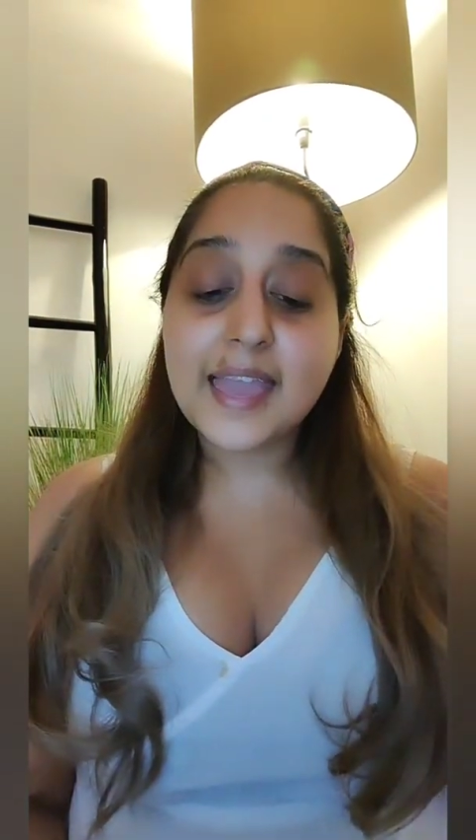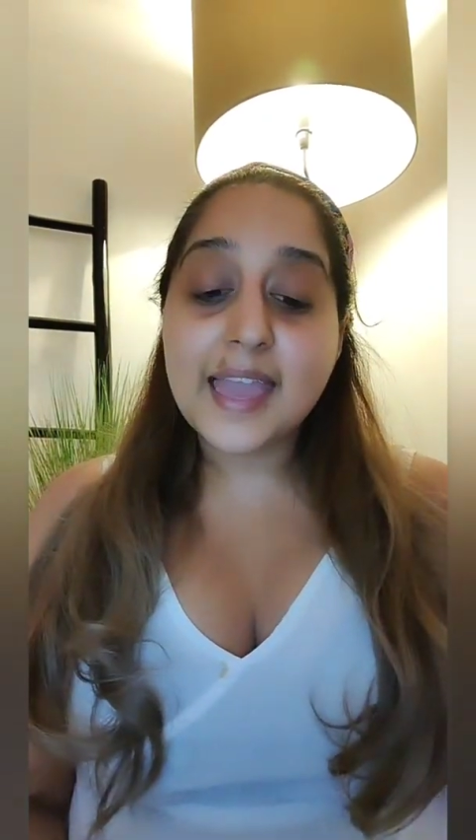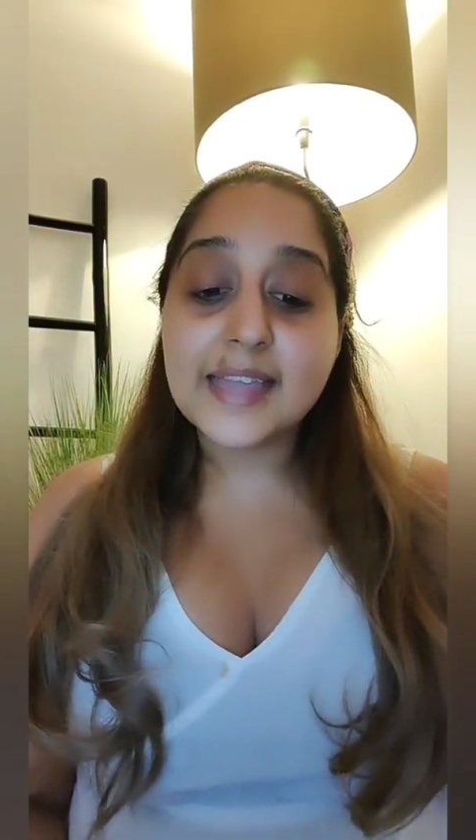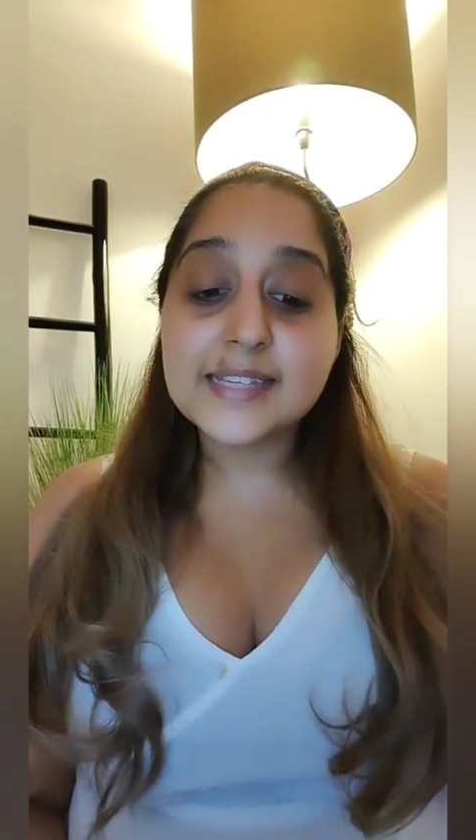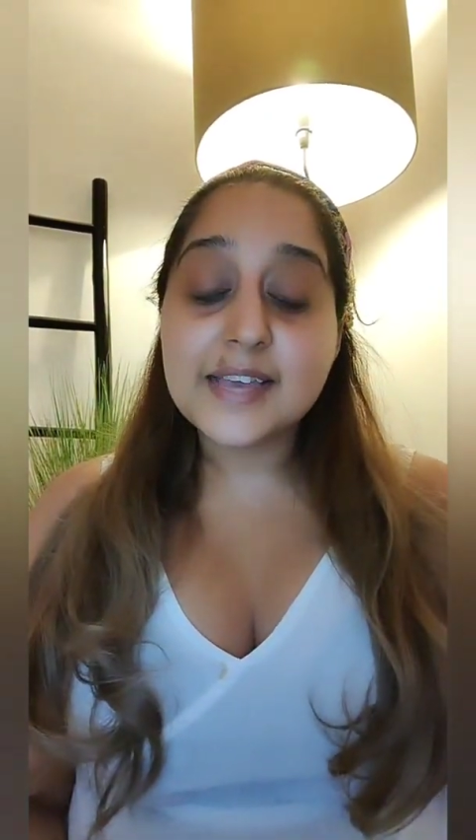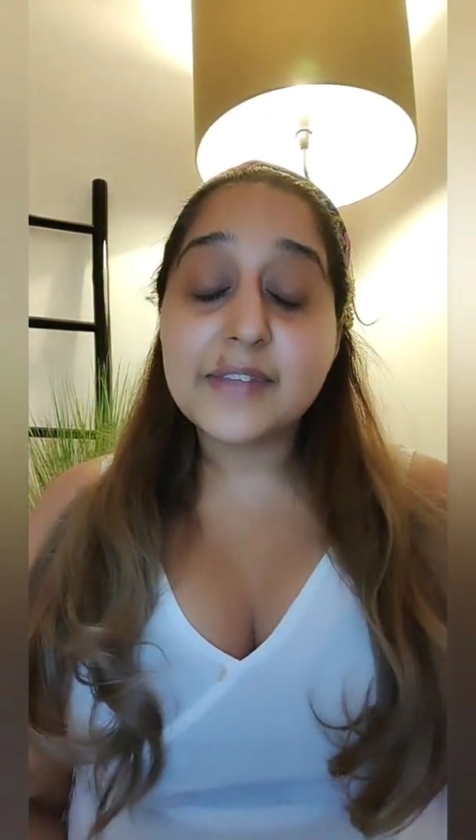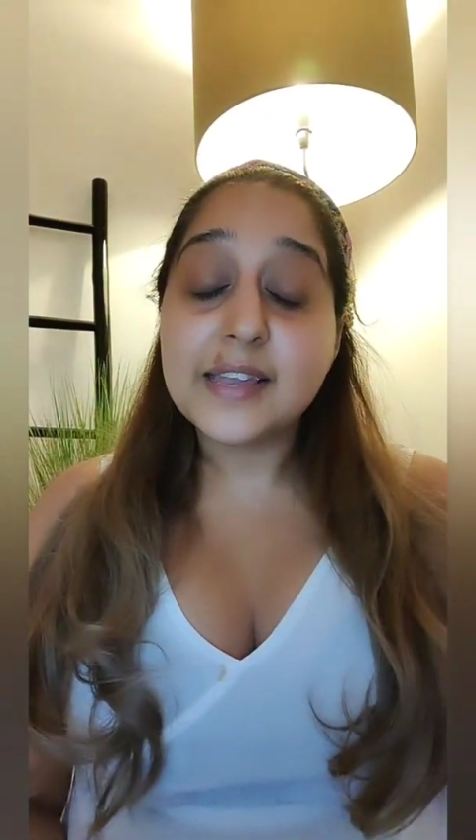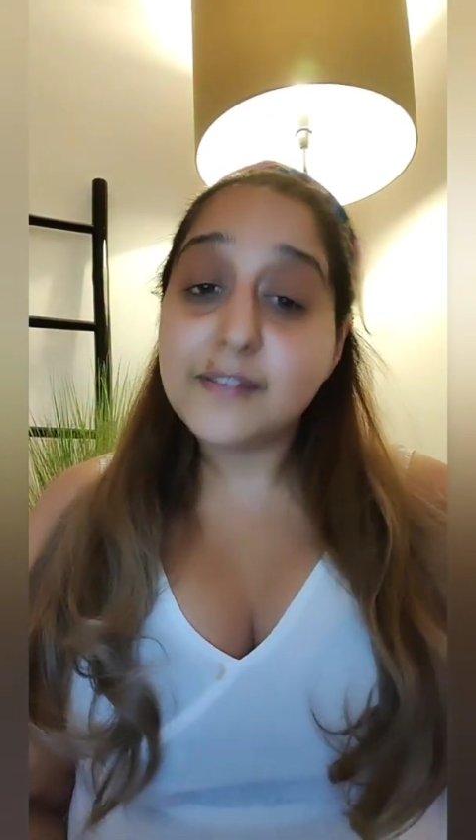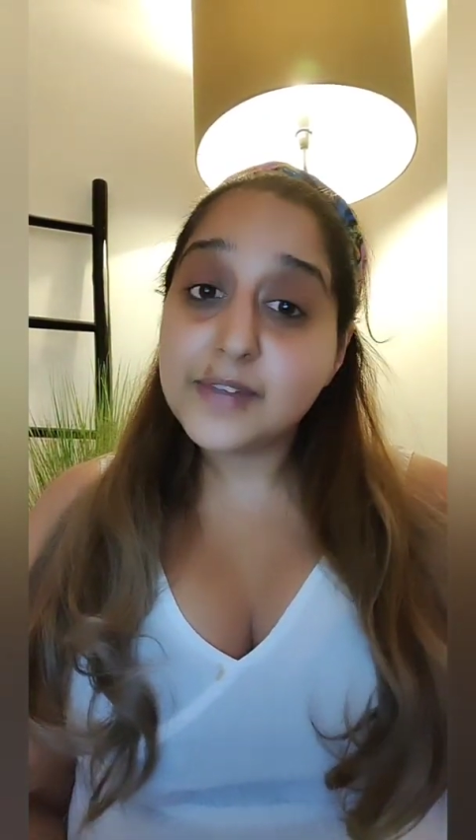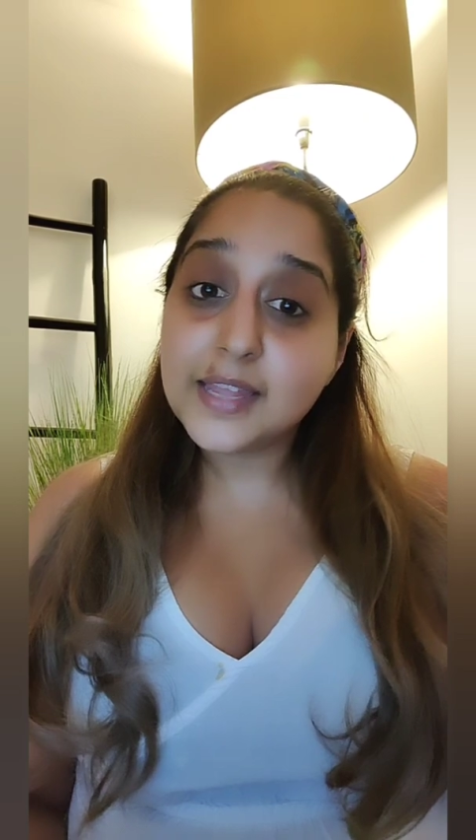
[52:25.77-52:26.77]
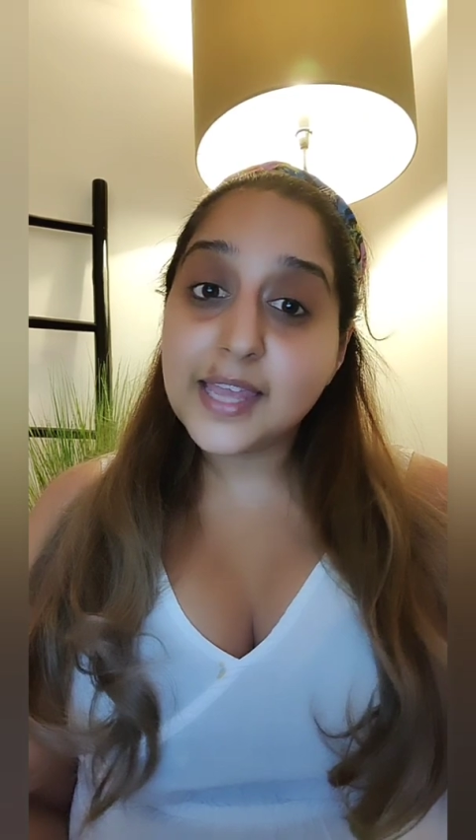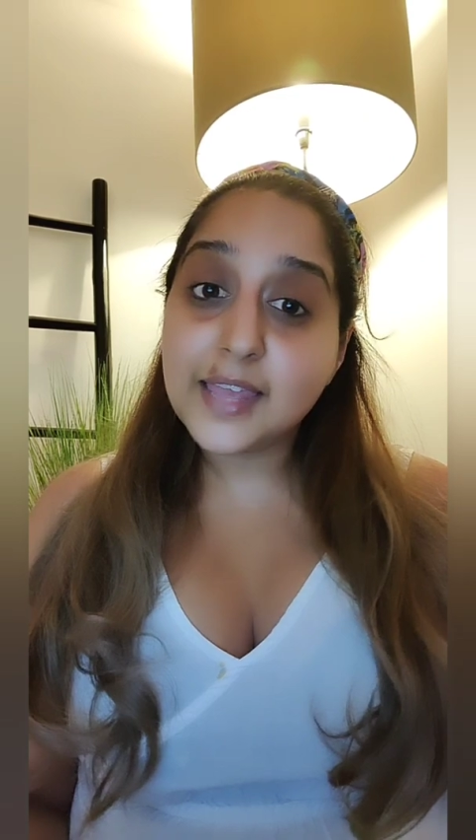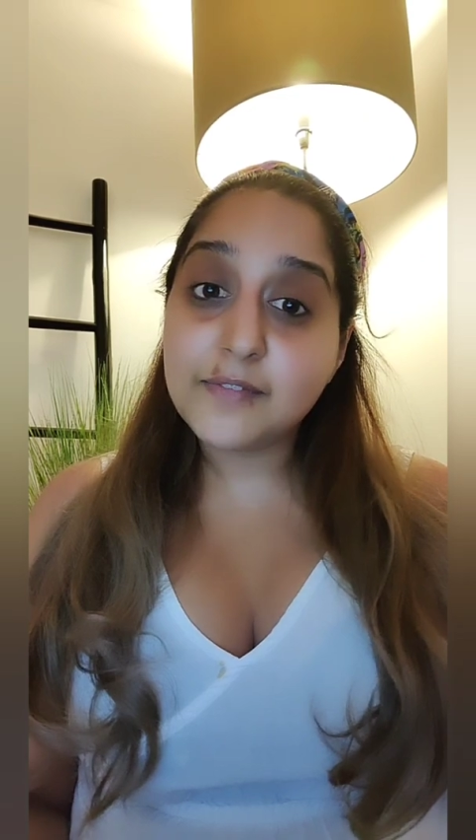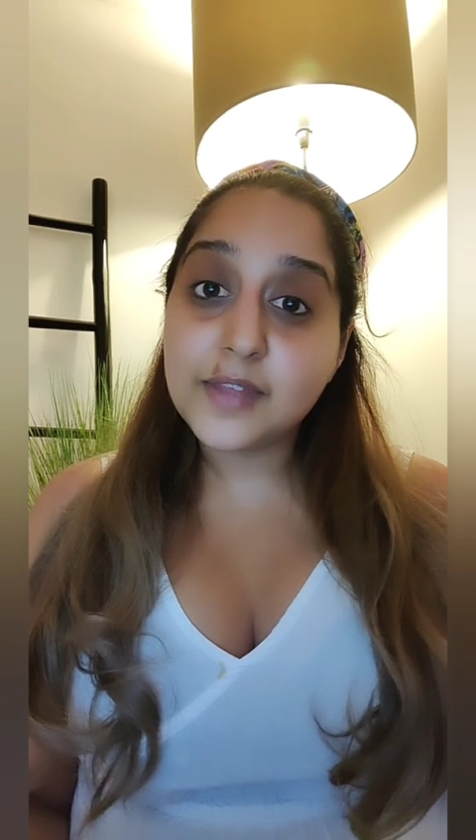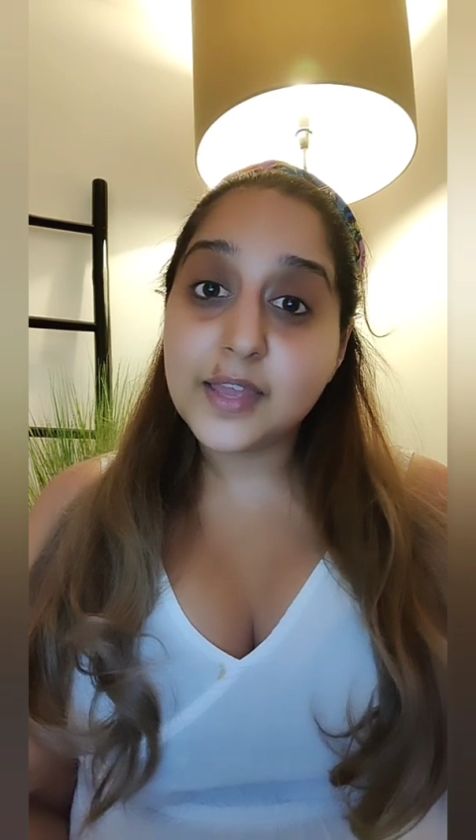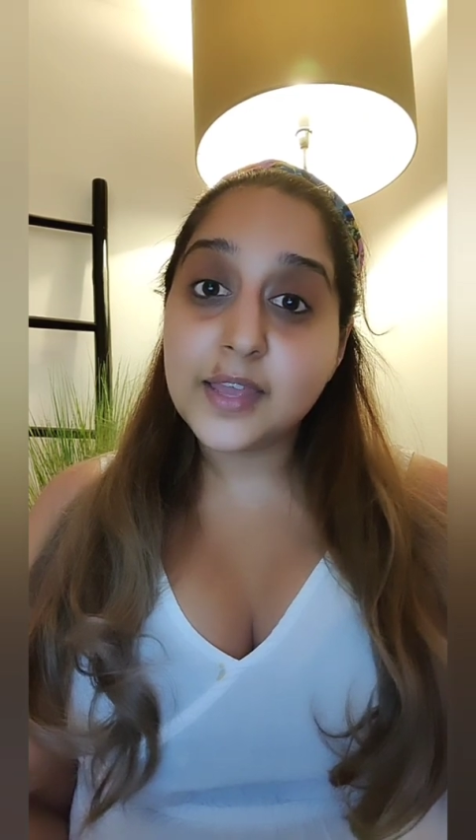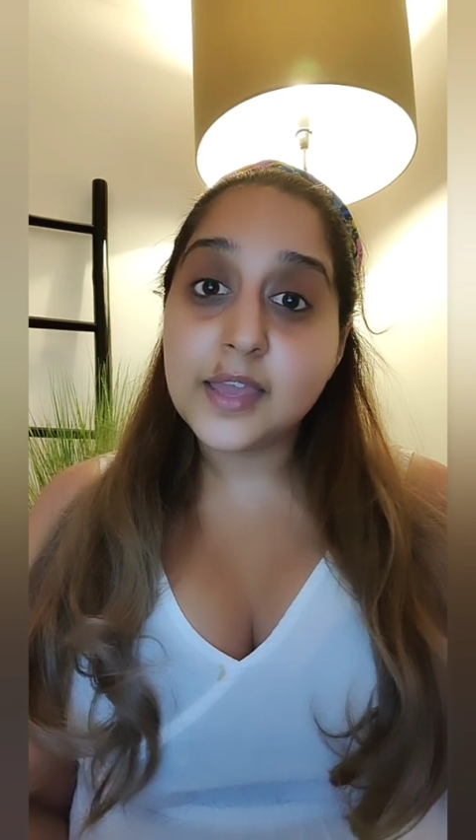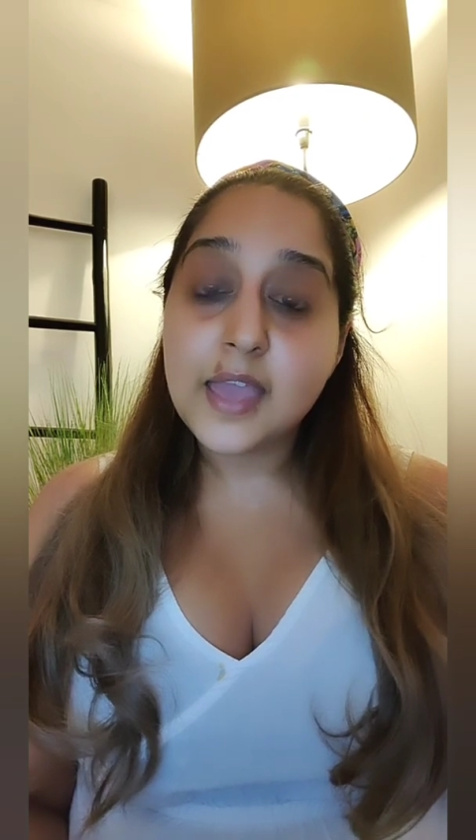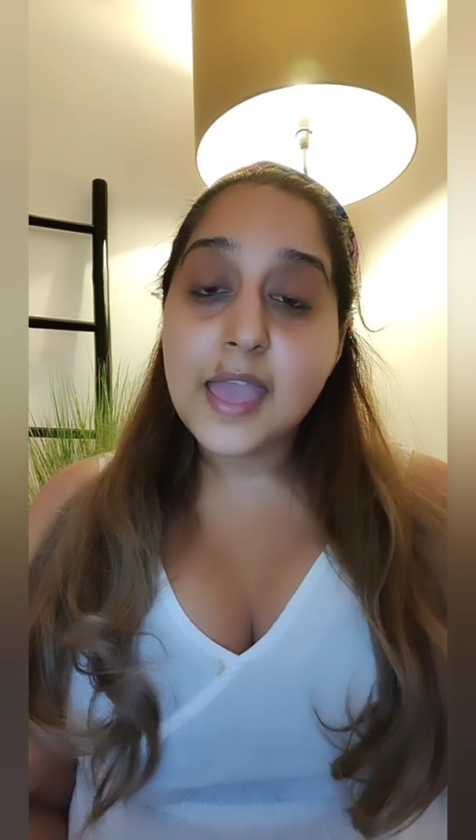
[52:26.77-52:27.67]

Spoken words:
and have a lovely evening,